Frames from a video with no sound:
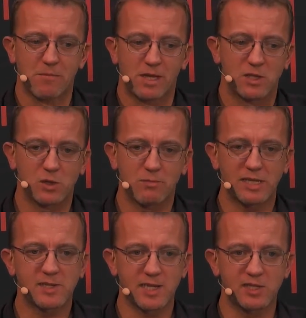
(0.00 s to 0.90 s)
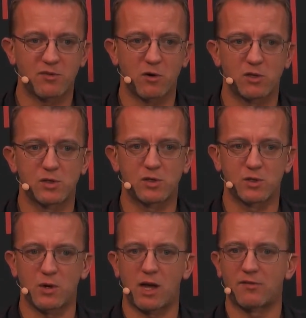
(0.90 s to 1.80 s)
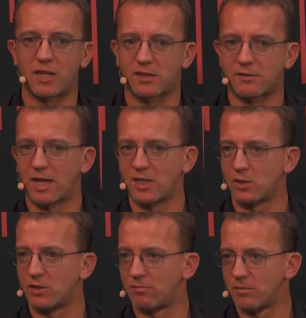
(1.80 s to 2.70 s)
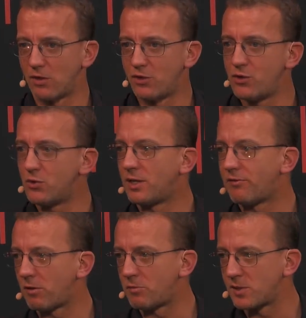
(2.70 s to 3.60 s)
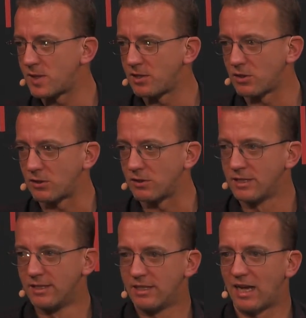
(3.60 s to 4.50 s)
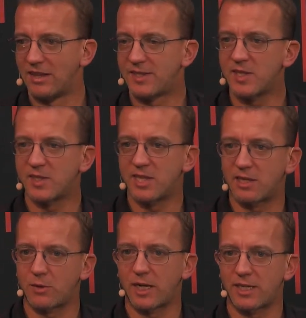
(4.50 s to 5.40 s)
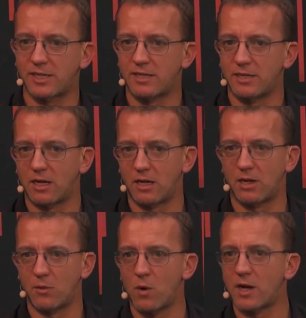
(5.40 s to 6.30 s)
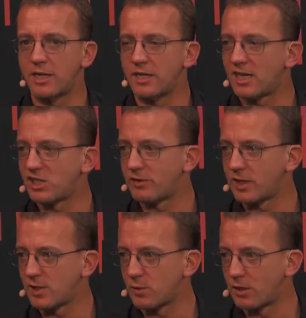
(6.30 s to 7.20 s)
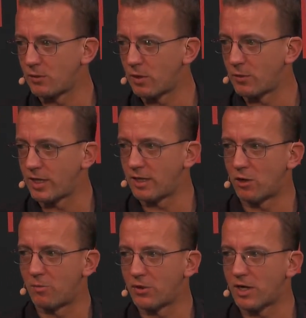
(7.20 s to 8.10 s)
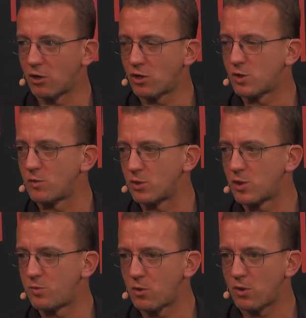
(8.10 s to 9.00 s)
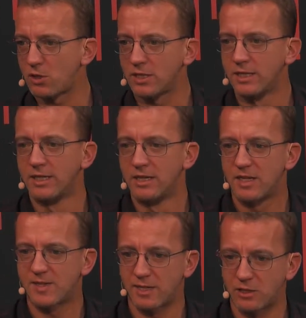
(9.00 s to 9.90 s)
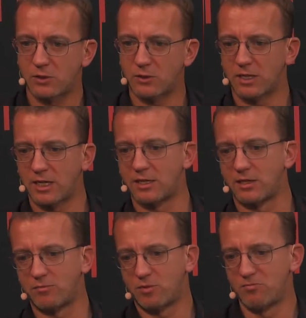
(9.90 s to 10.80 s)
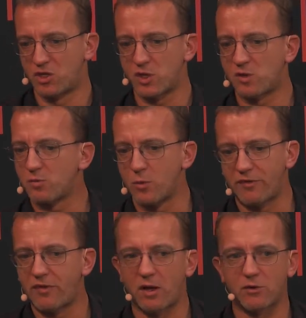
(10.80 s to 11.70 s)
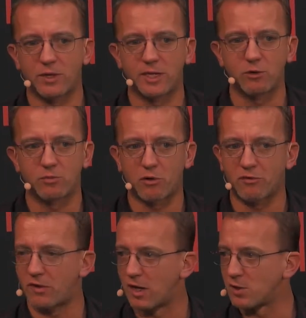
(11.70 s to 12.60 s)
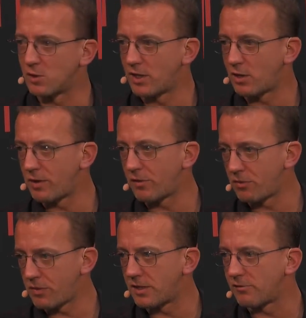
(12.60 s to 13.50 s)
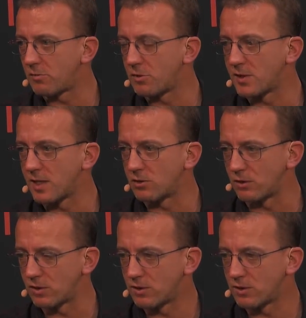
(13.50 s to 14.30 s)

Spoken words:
So it made sense for us to have that as a new development center. And since then, we added one in Nashville as well, where we opened our customer support center, and we found really good profiles. So now we have 3 development centers.